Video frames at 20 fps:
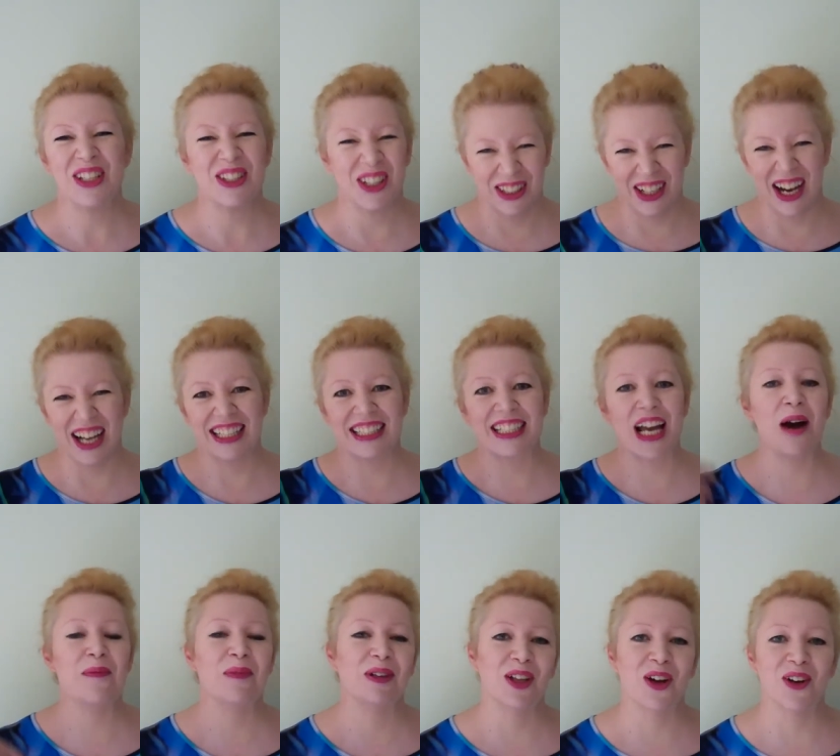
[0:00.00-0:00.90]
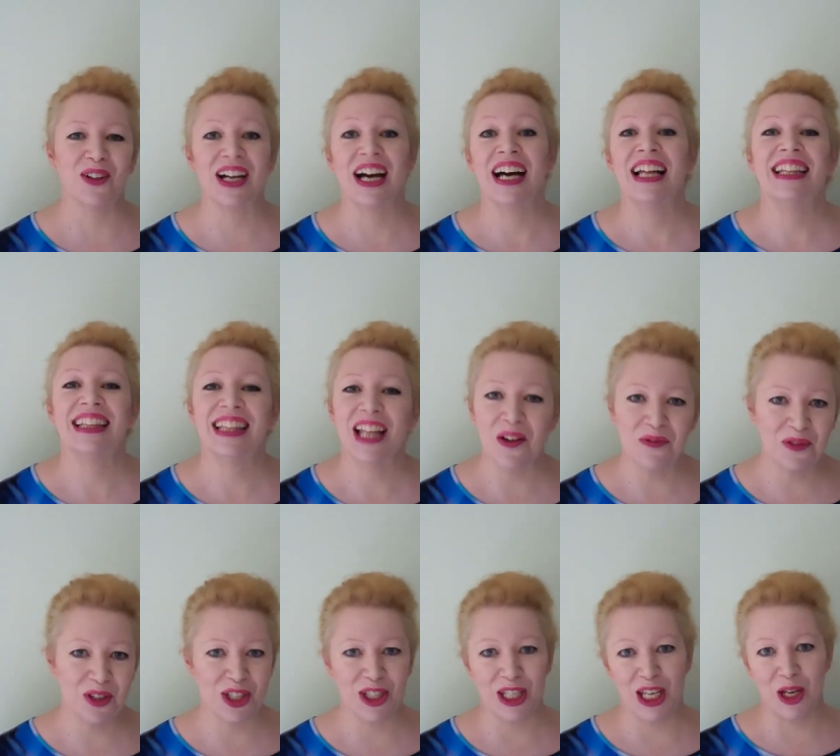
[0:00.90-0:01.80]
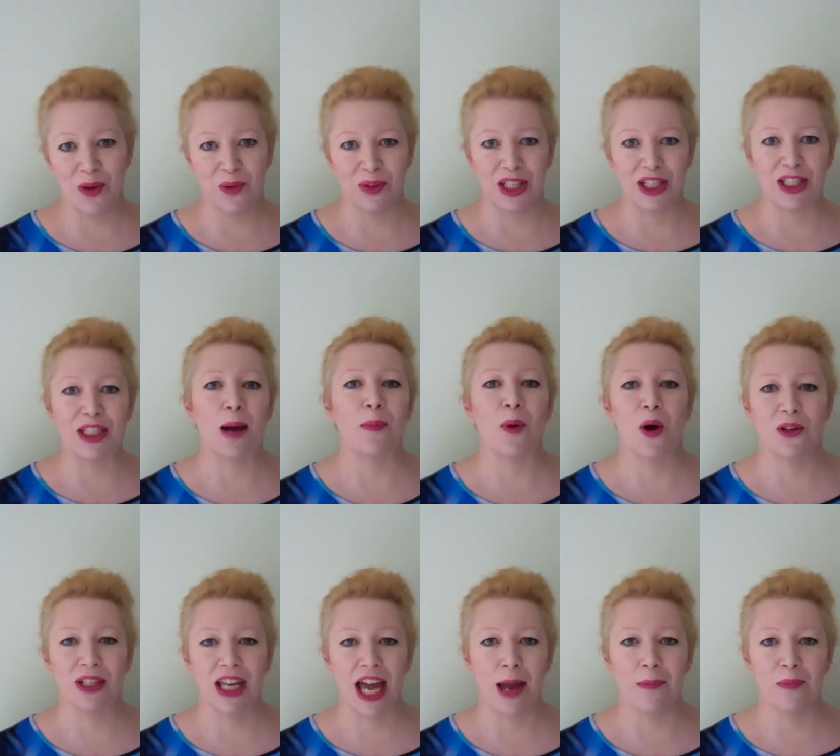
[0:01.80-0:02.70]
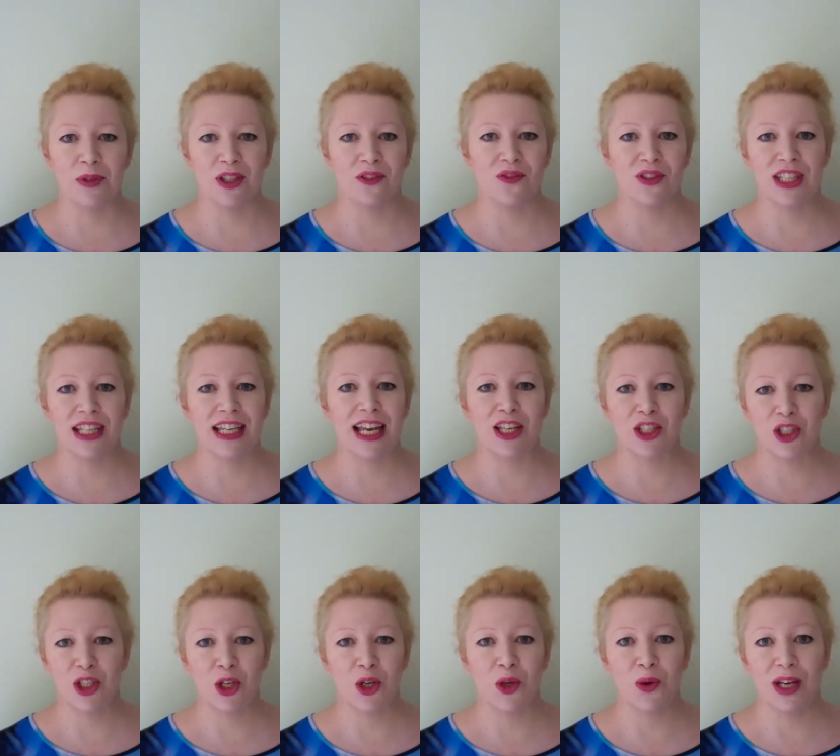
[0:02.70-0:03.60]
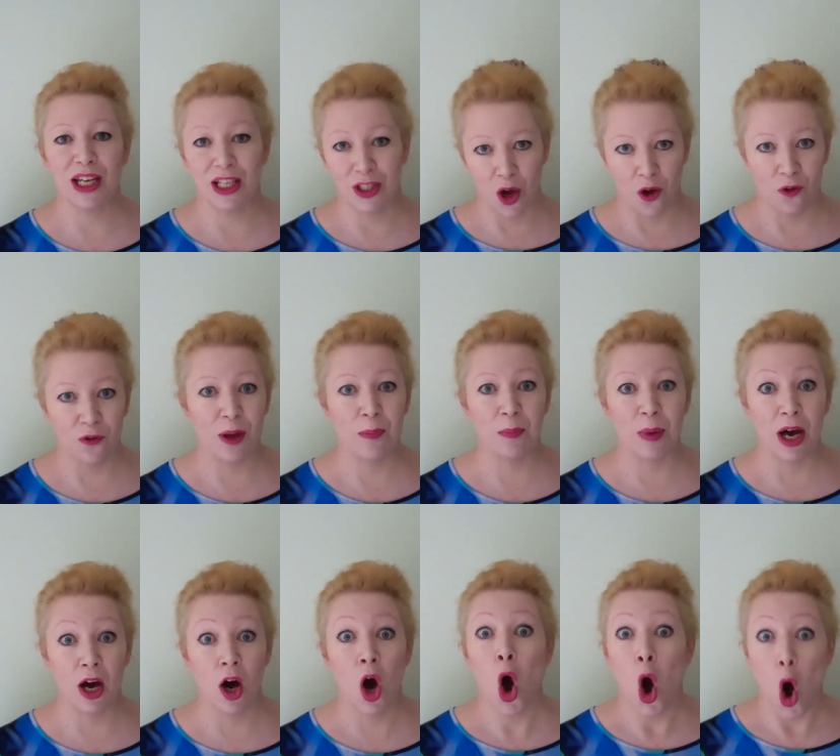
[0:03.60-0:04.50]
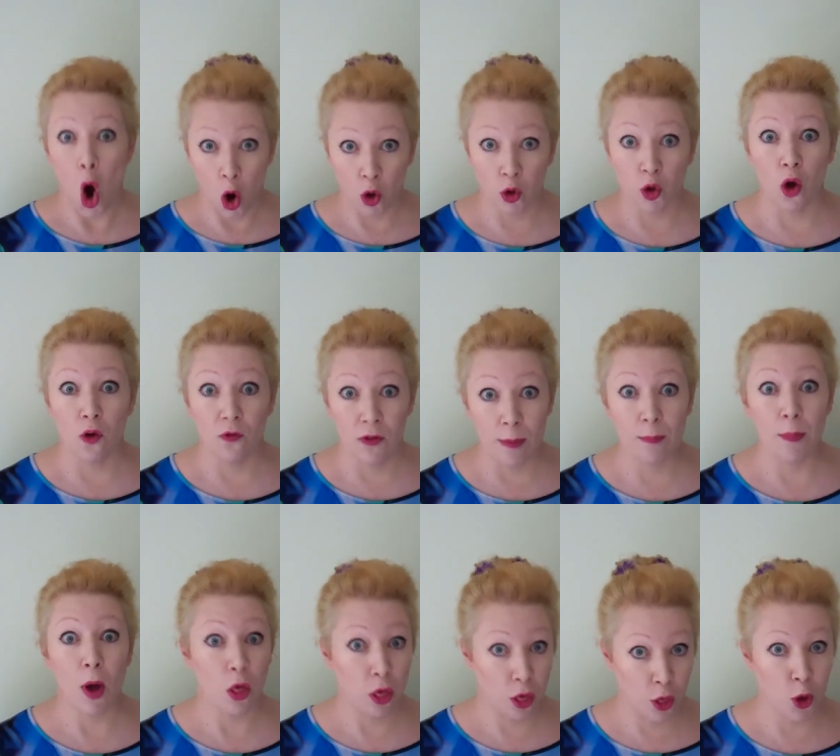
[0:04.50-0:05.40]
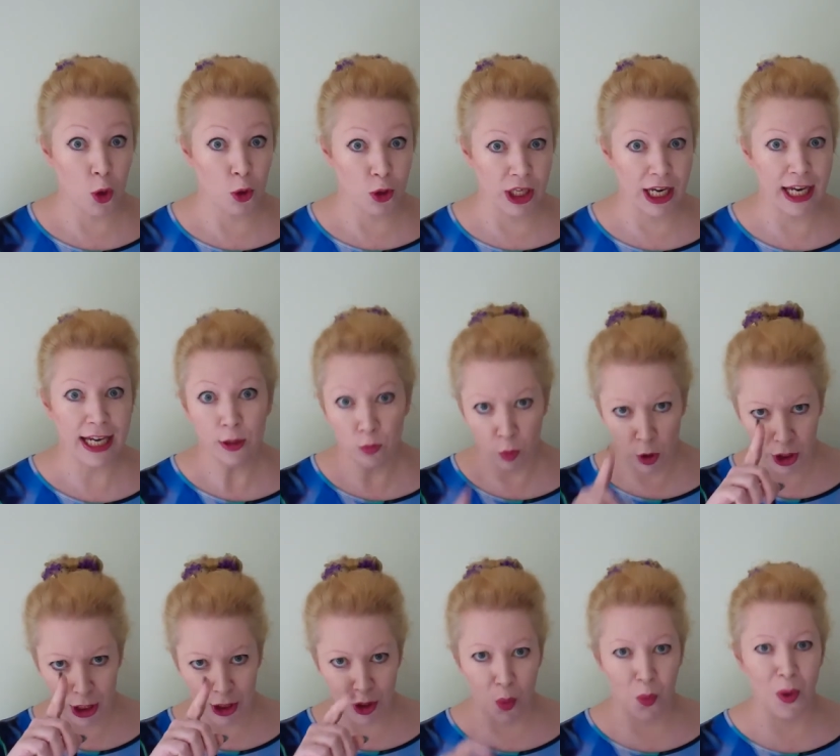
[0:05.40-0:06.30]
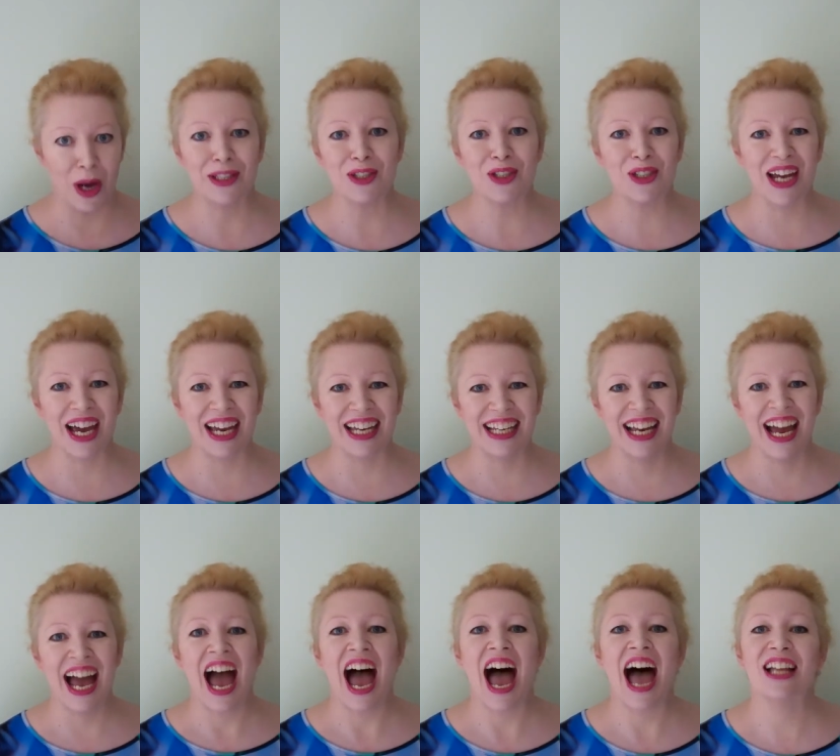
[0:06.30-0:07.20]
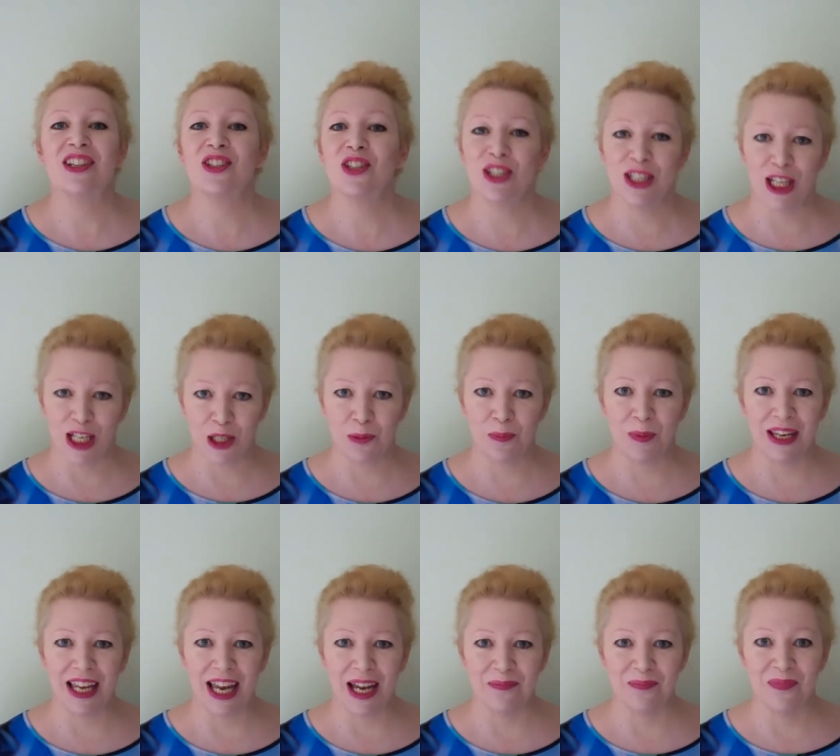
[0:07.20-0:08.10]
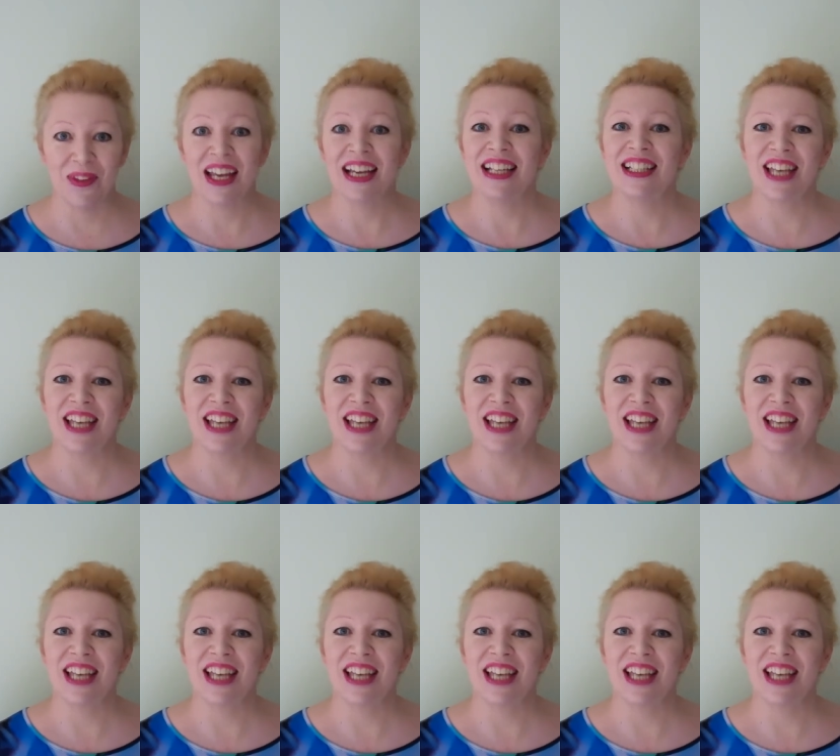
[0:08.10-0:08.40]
So guys, come along. Love to see you at the Dubbo campus of CSU in November, on November 13, which is a Wednesday, at 6 p.m.